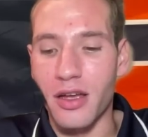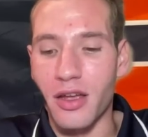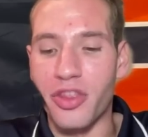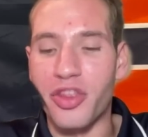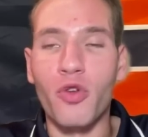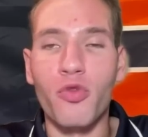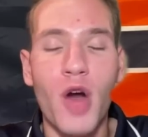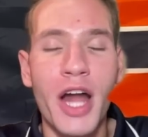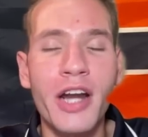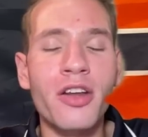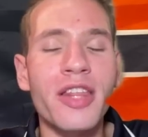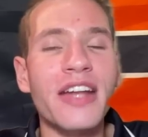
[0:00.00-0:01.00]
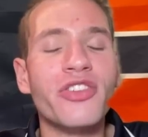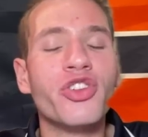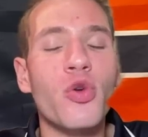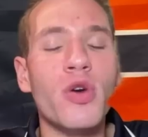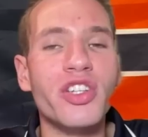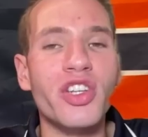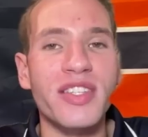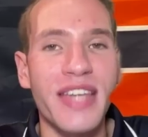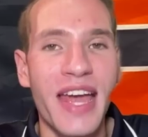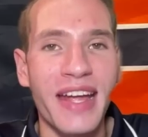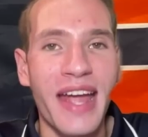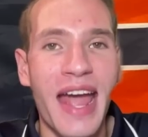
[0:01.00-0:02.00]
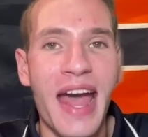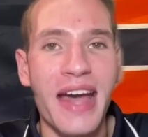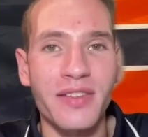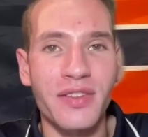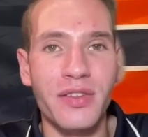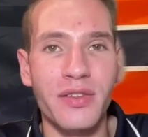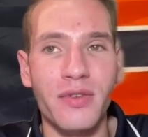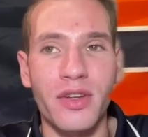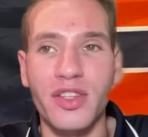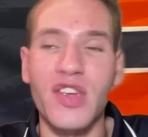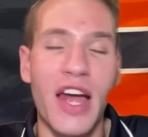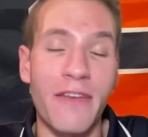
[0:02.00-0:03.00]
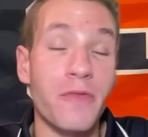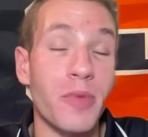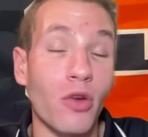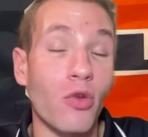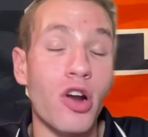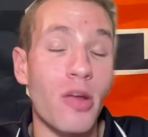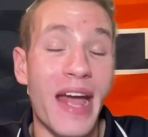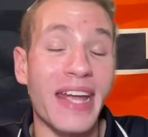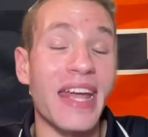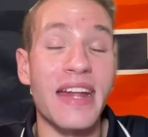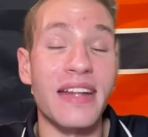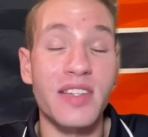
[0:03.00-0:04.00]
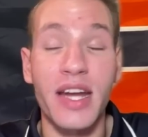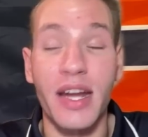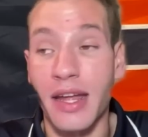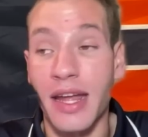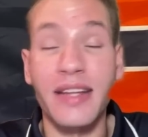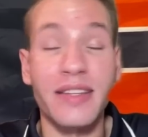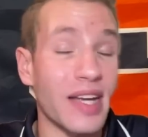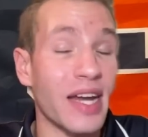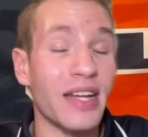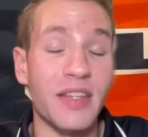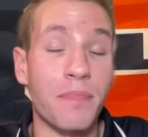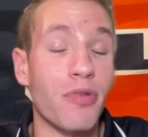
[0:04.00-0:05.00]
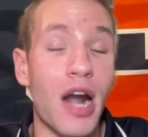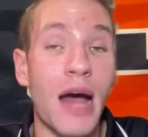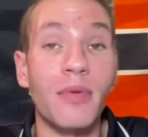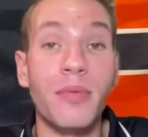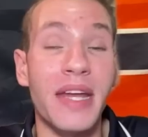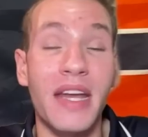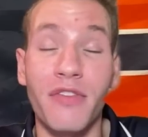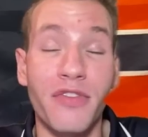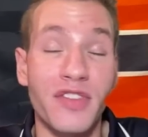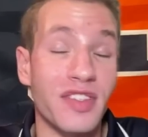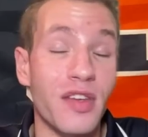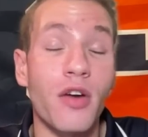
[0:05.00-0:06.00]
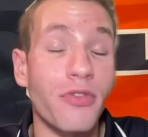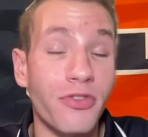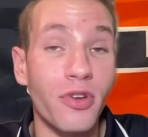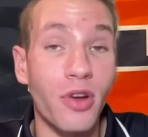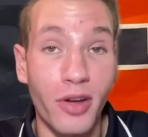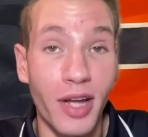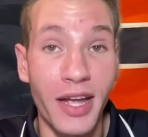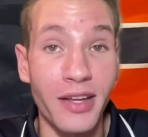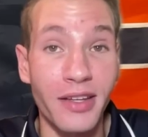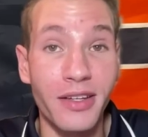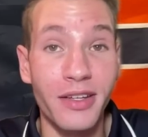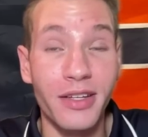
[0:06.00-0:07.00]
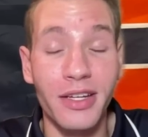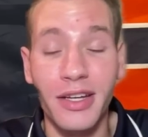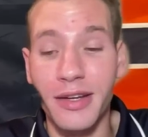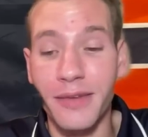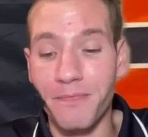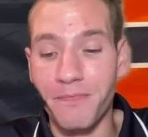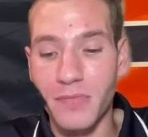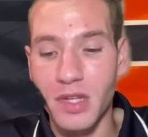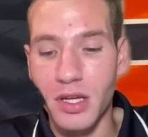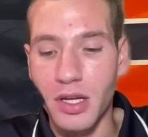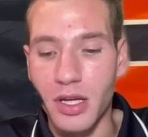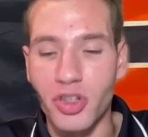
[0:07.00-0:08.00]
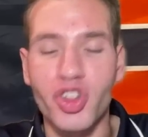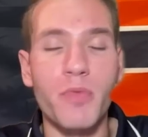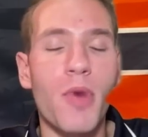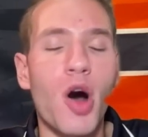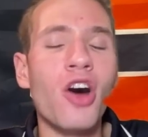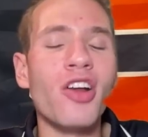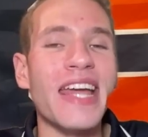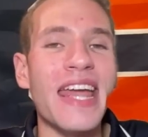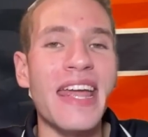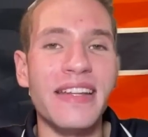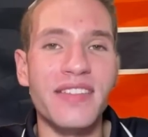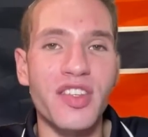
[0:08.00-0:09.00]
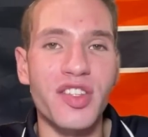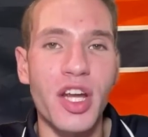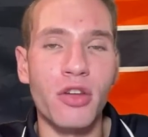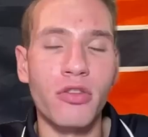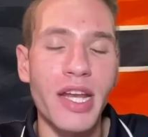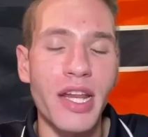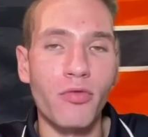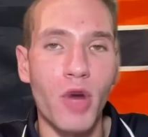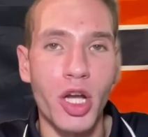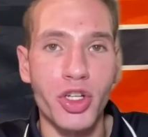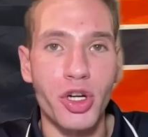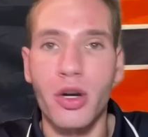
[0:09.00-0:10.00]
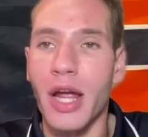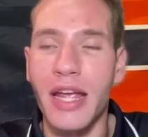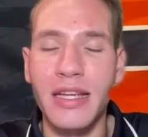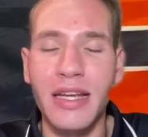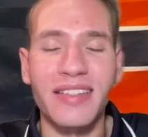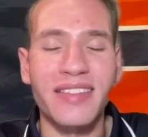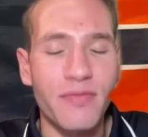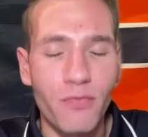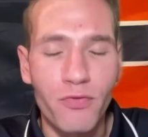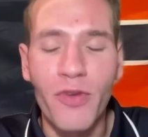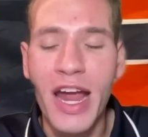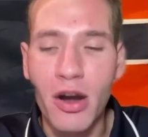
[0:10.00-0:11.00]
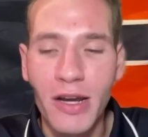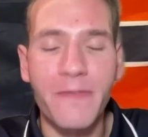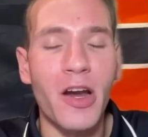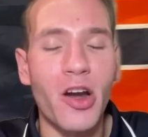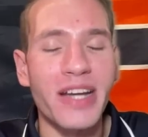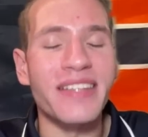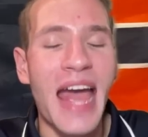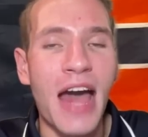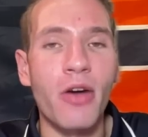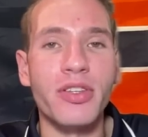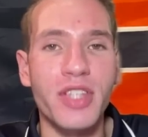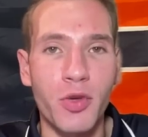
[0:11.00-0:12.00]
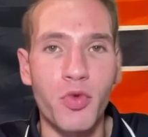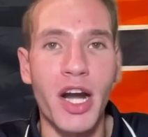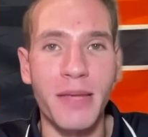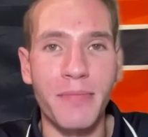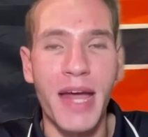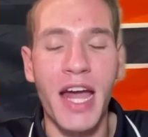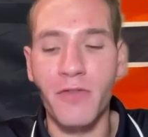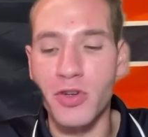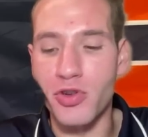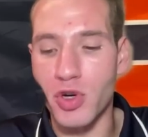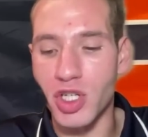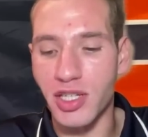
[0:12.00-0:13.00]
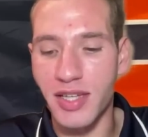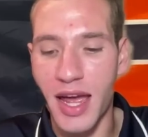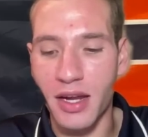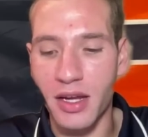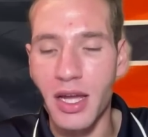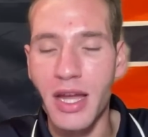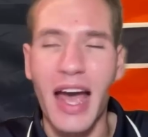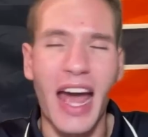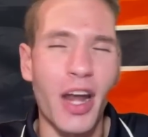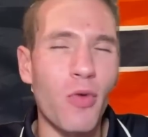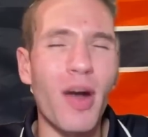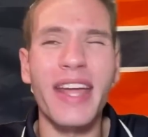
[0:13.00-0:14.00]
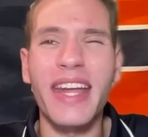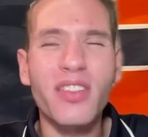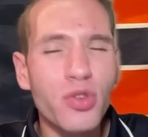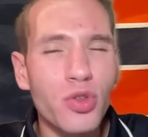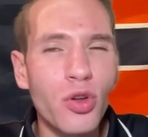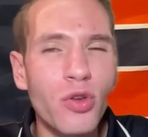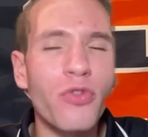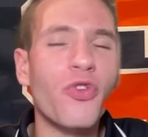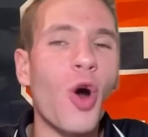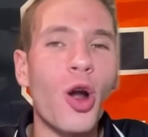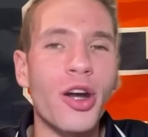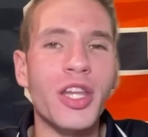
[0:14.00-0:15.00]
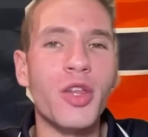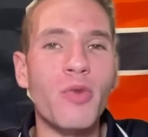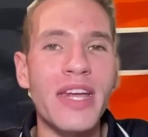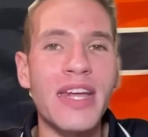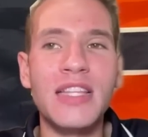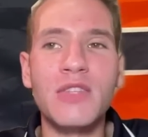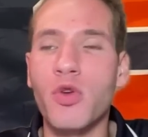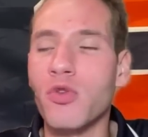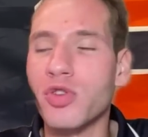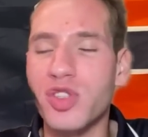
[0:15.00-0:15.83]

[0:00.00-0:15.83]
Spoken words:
The runner that Georgia Tech has, aside from their quarterback, Haynes King is a problem in and of itself, okay? Jamal Haynes is their leading rusher, a very, very talented running back for Georgia Tech. I don't want to get too far into the weeds. We'll